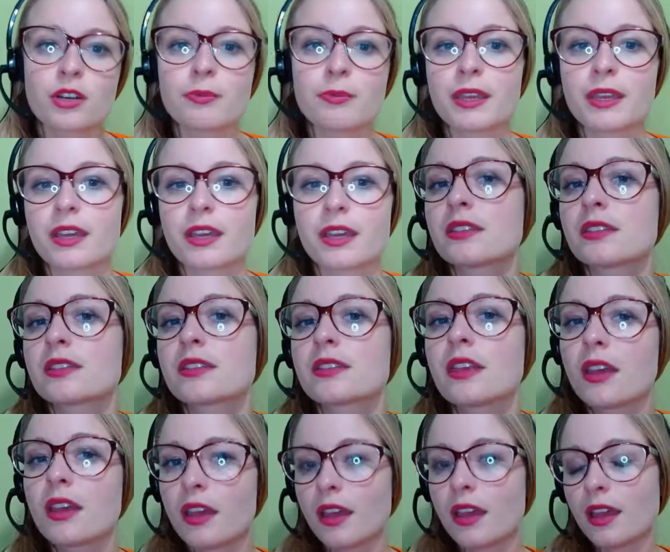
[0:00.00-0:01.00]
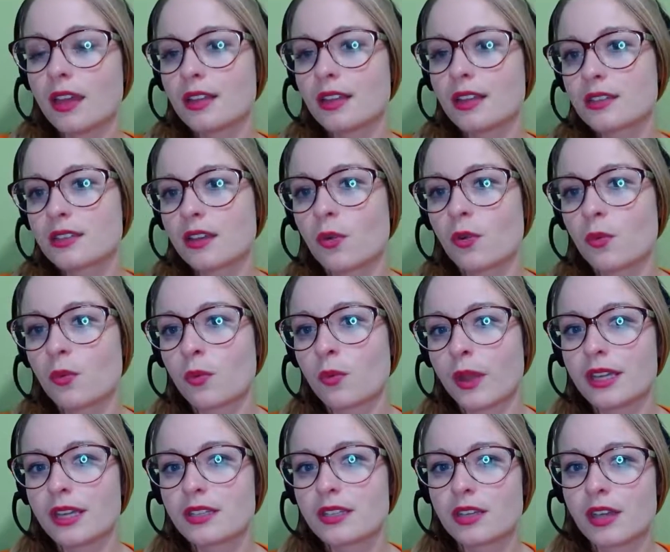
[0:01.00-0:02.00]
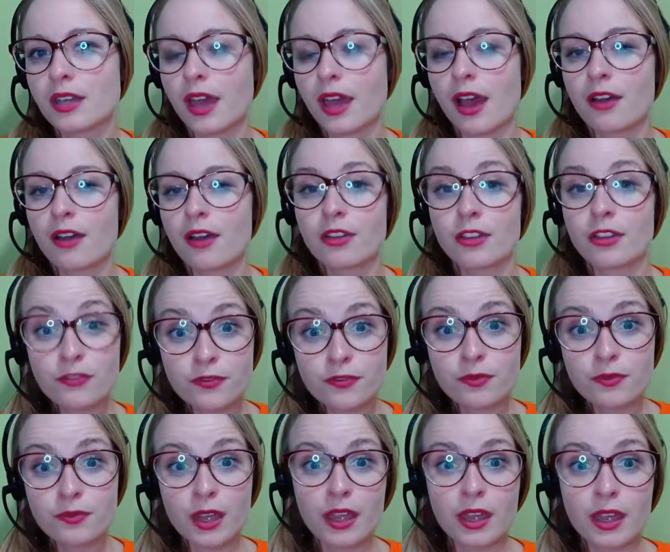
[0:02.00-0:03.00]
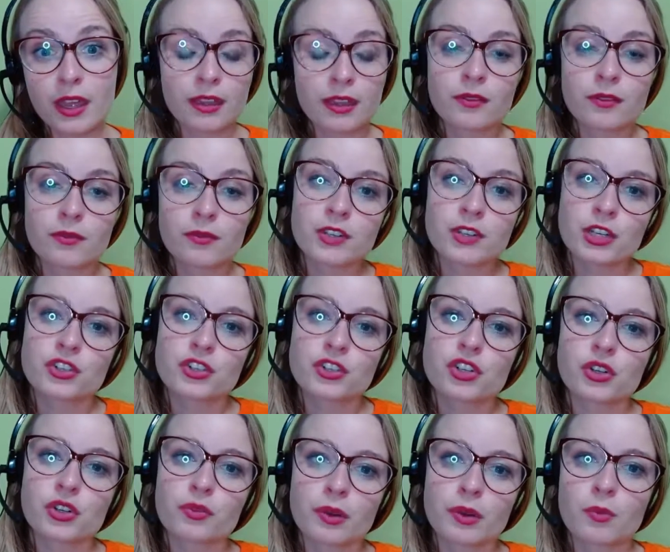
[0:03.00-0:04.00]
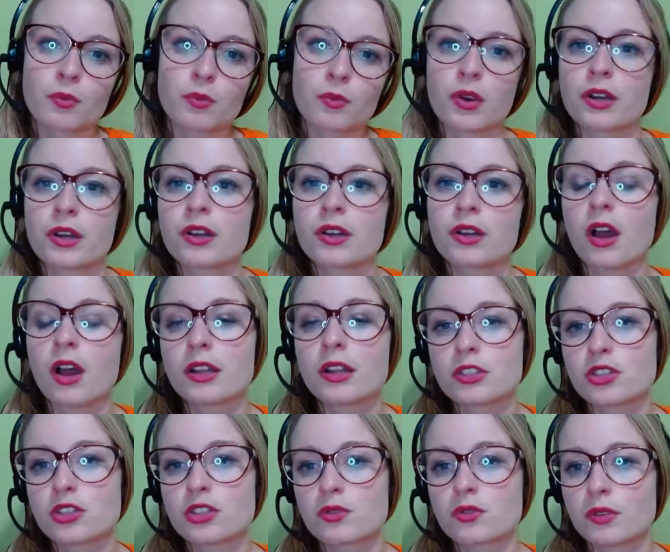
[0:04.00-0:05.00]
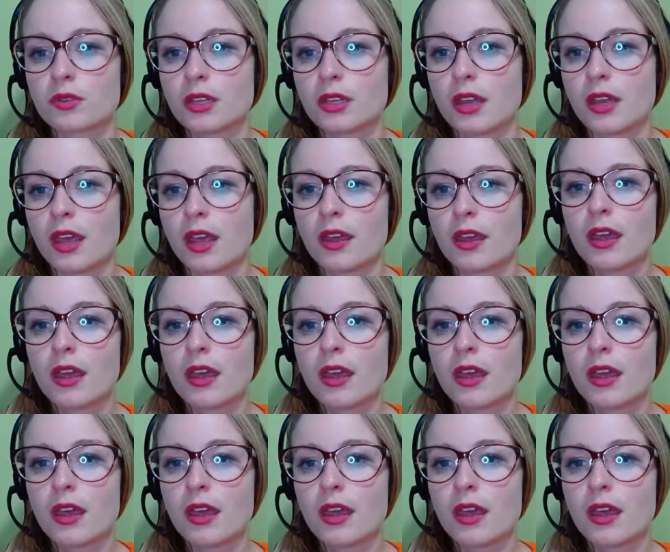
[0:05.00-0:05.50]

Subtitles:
because it's a way to have a digital reward on screen